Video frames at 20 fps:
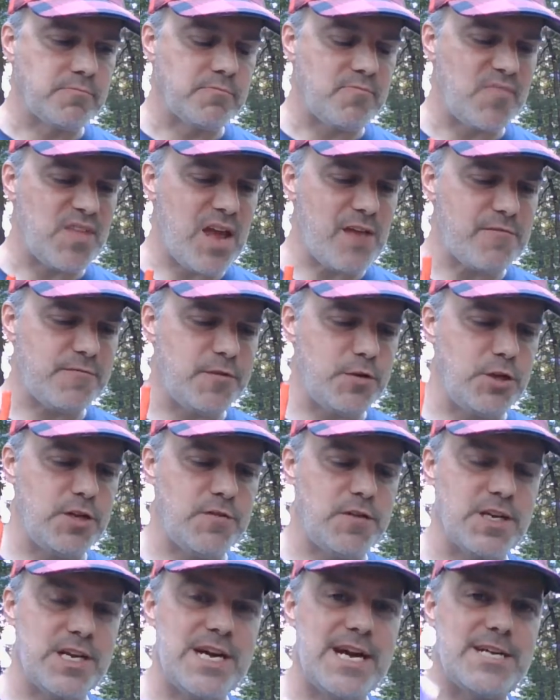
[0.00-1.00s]
They have a few
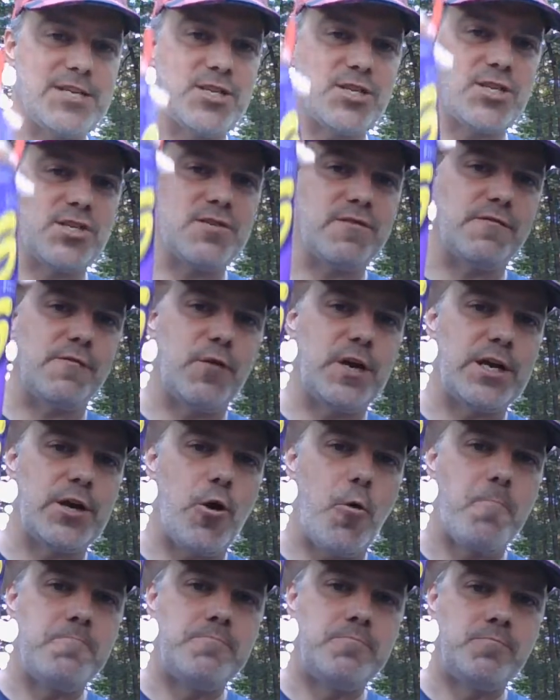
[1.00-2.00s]
different kinds. This is the
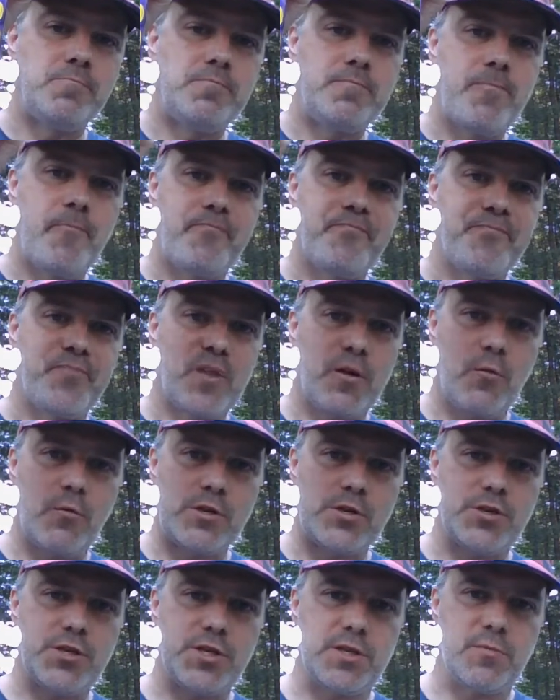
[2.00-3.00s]
Fuego,
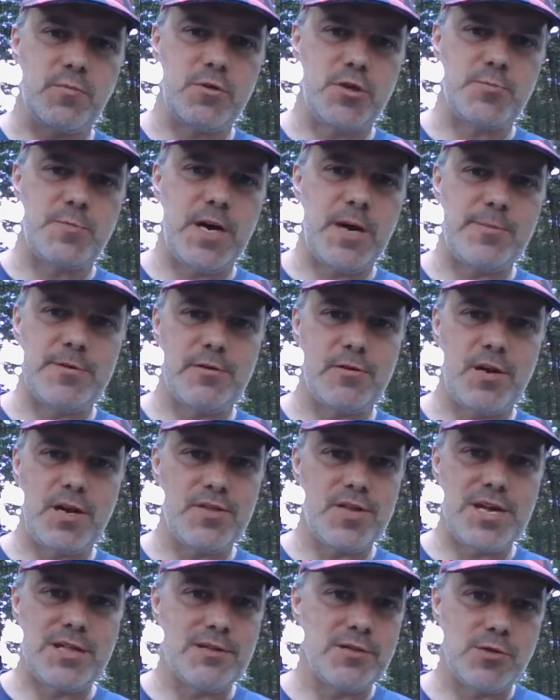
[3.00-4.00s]
which is the most popular, I
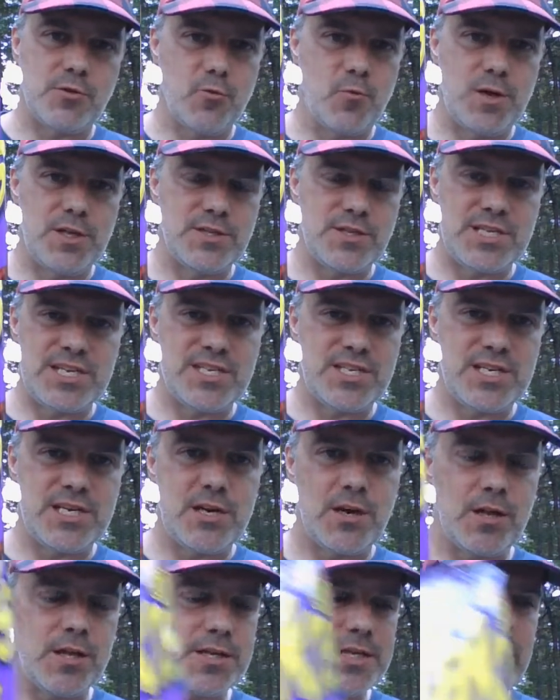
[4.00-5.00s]
think. These are the ones I
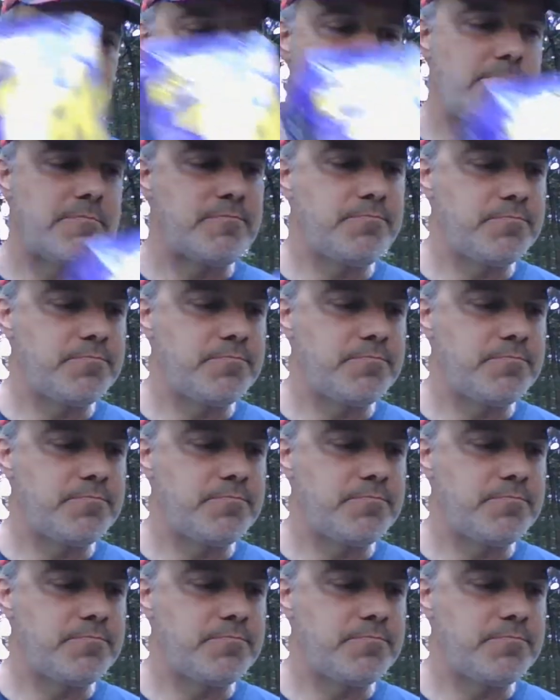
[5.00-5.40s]
see all the time.